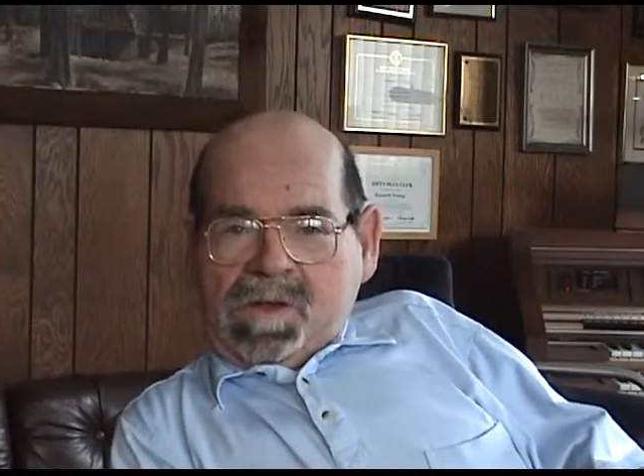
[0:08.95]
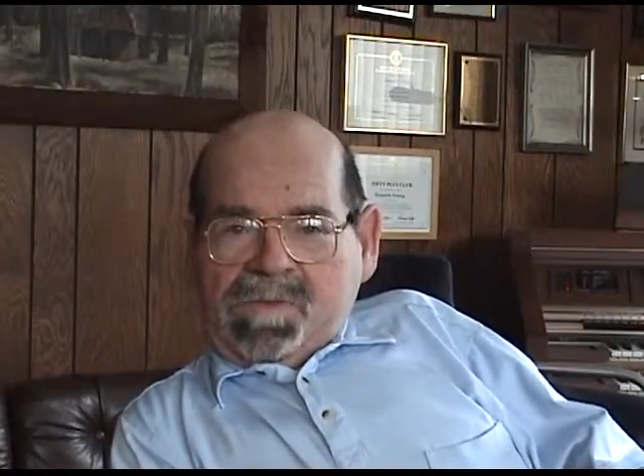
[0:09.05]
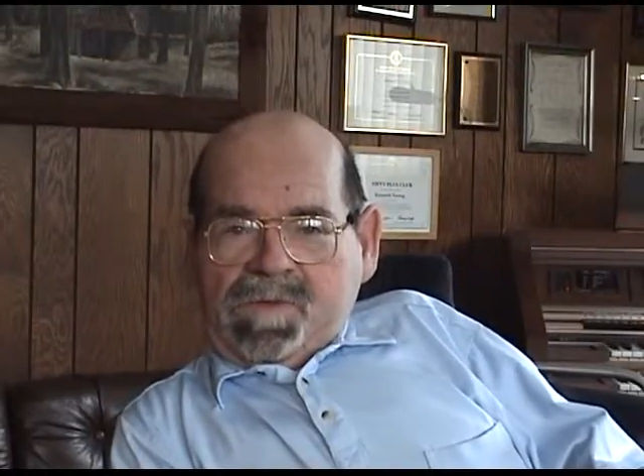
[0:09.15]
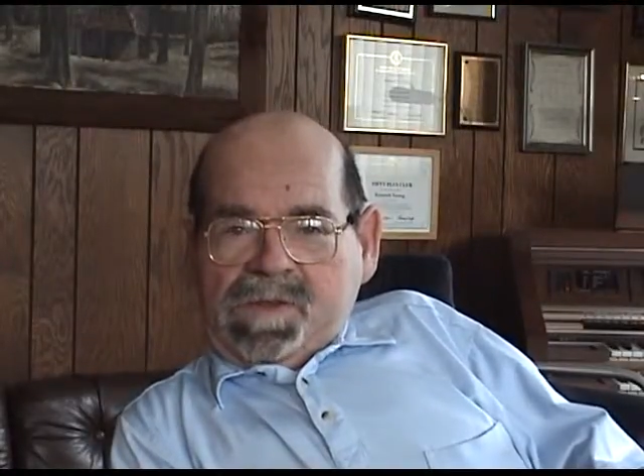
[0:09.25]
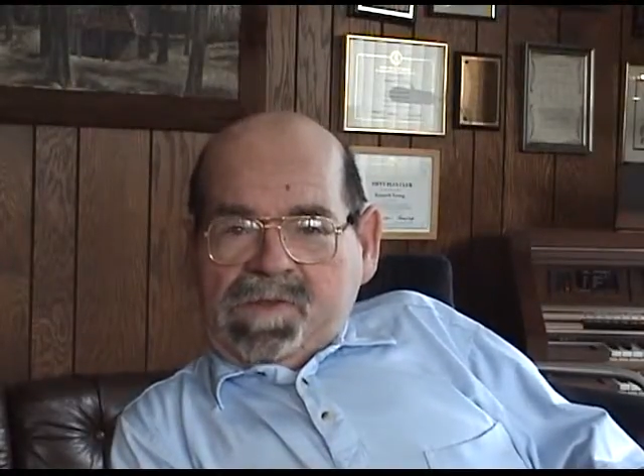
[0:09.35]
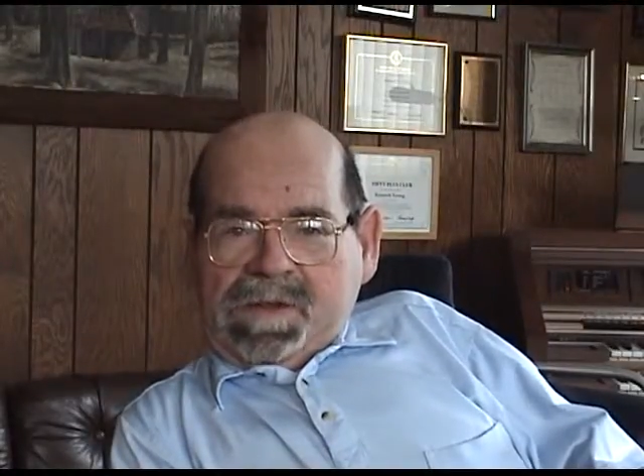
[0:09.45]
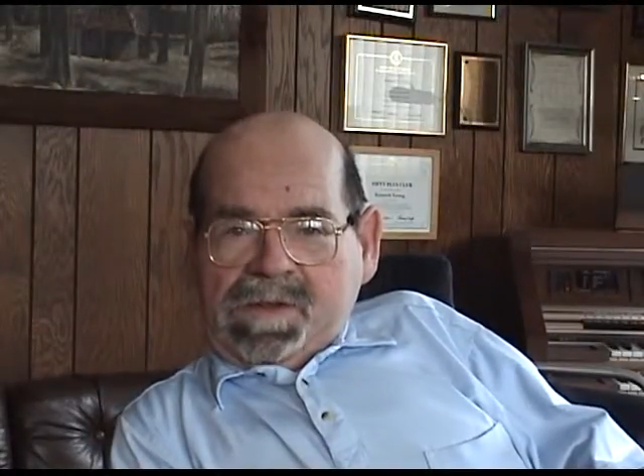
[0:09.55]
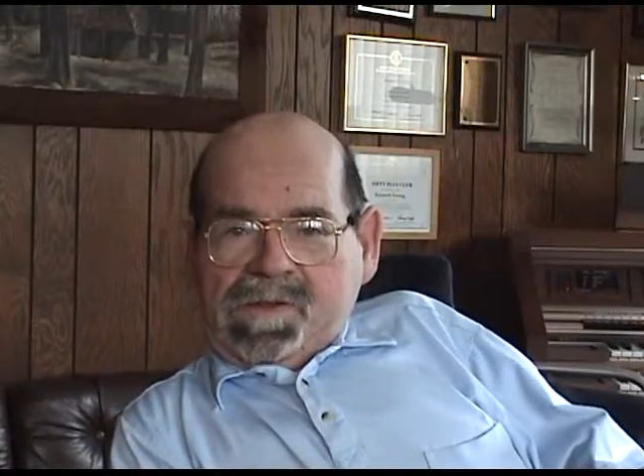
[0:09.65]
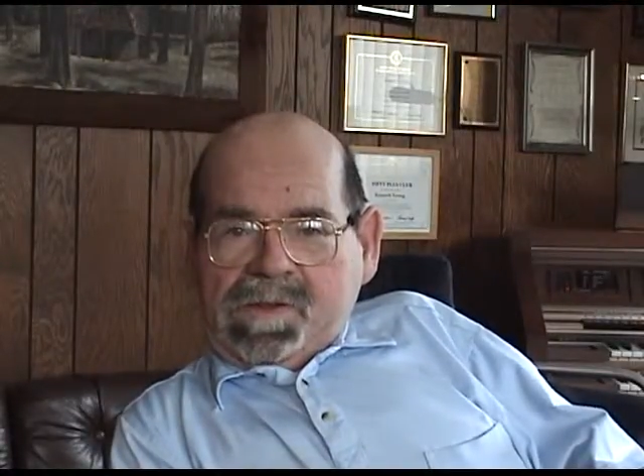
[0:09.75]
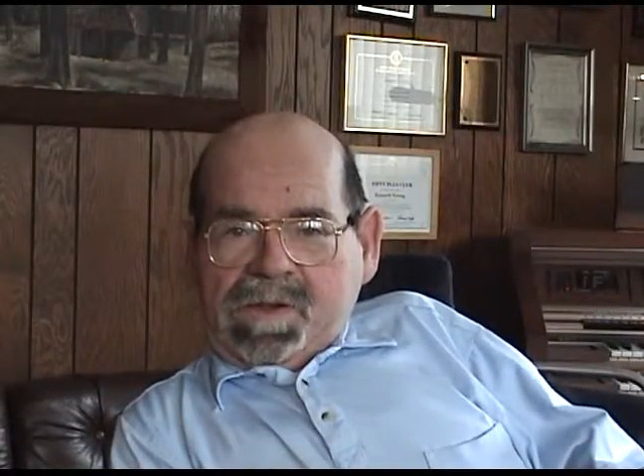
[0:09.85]
for the
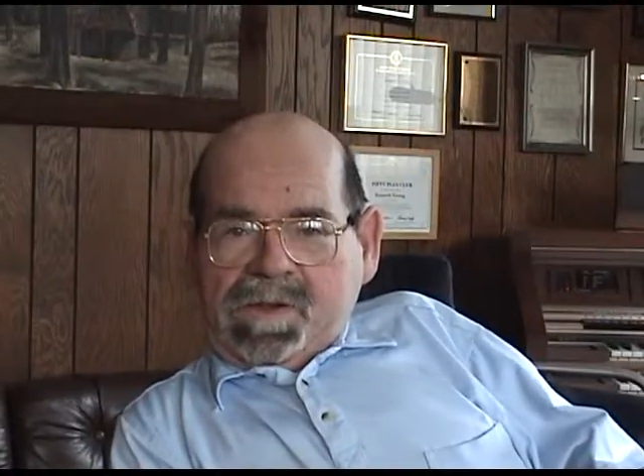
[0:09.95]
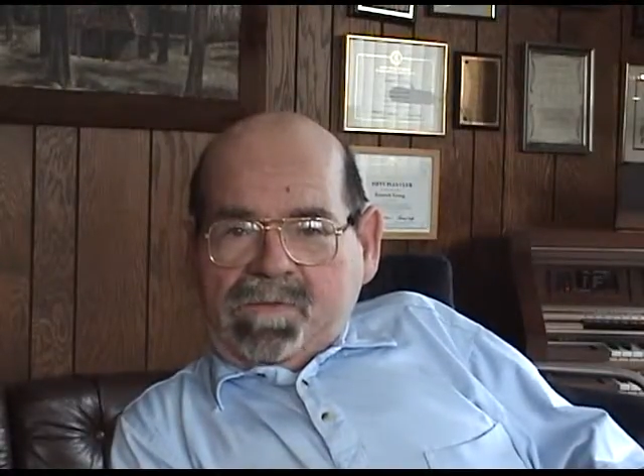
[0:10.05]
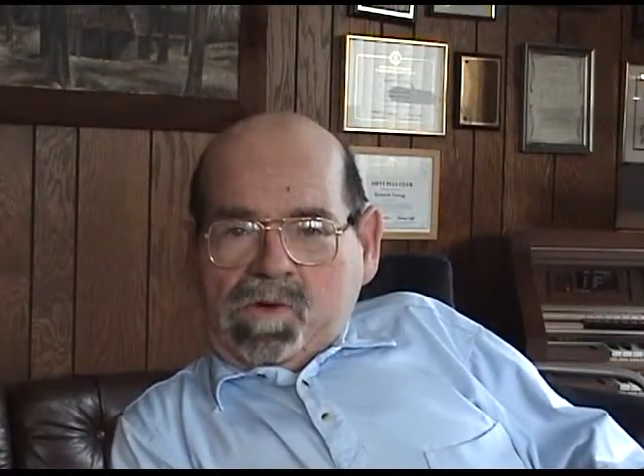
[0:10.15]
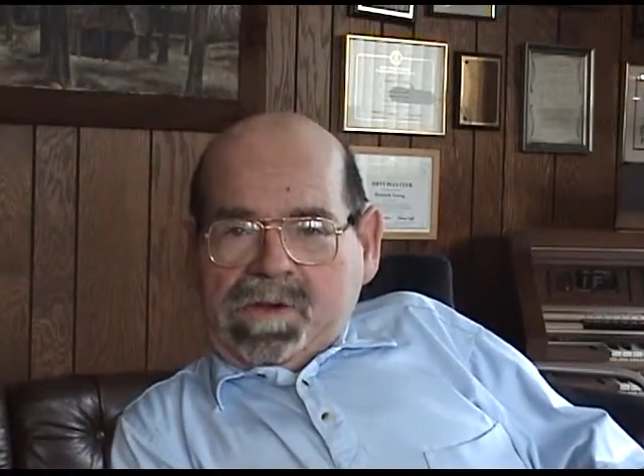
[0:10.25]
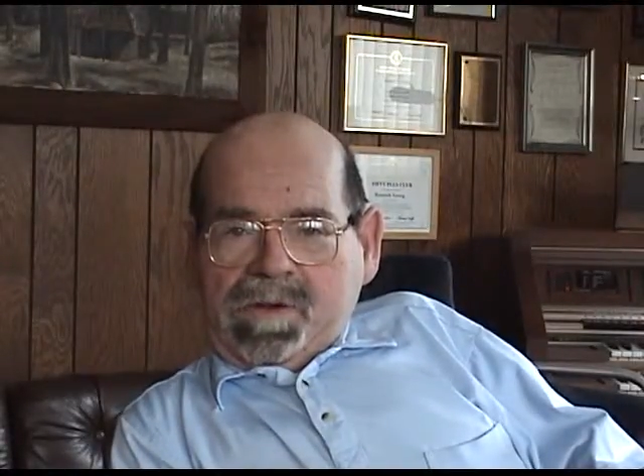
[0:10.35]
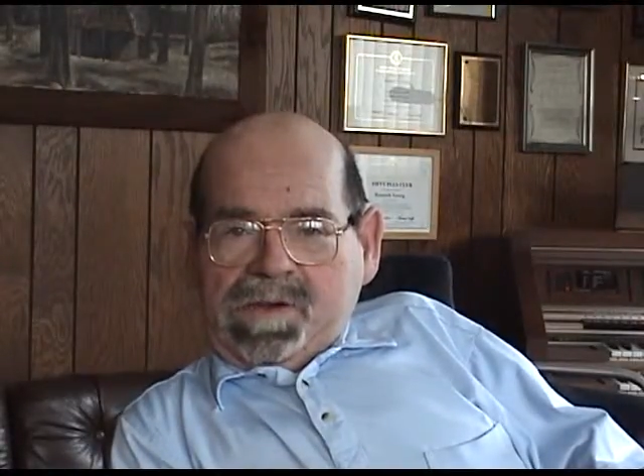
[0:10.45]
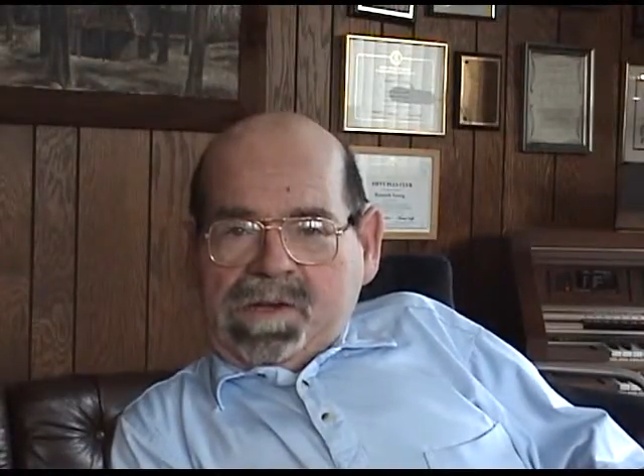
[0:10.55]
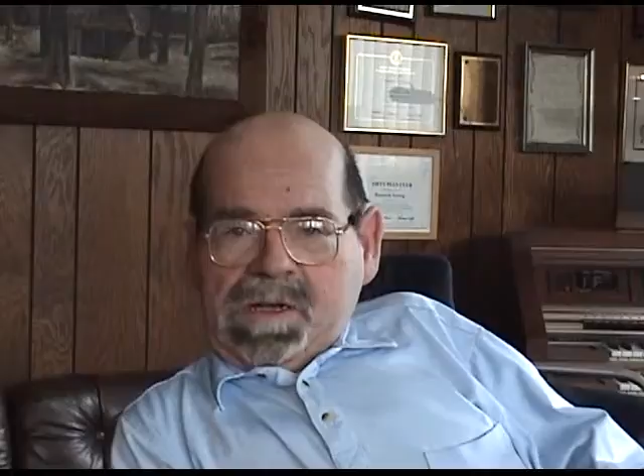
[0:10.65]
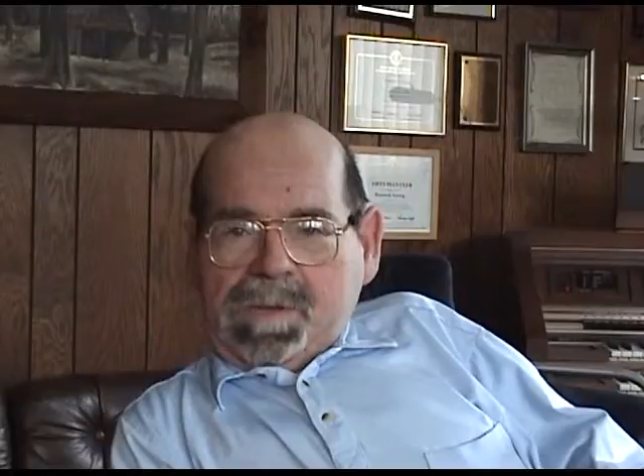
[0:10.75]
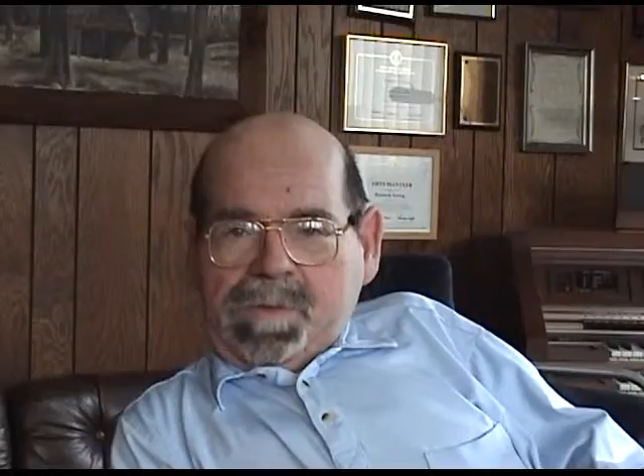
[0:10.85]
second Sunday of Ordinary
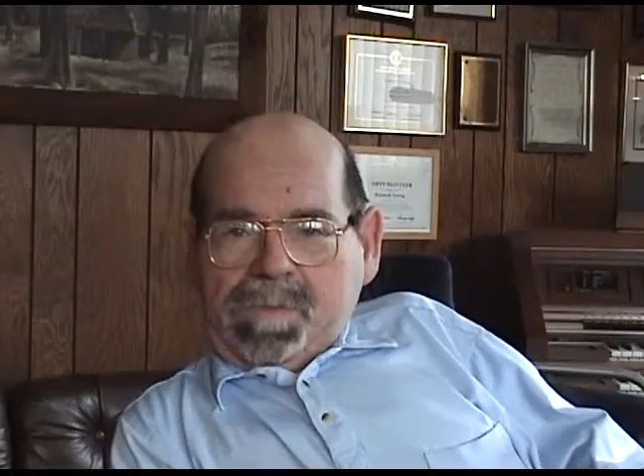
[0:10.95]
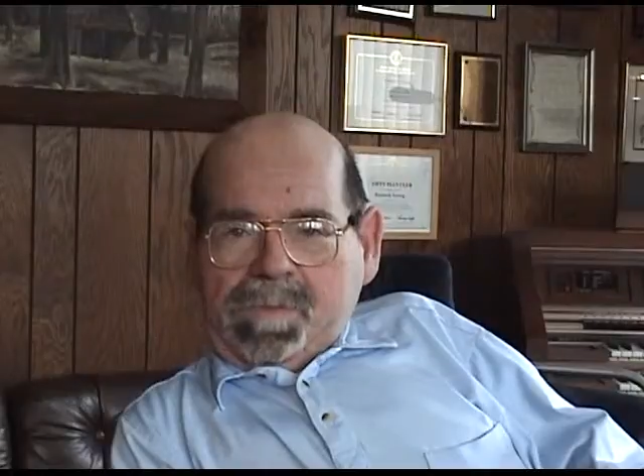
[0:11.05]
Time.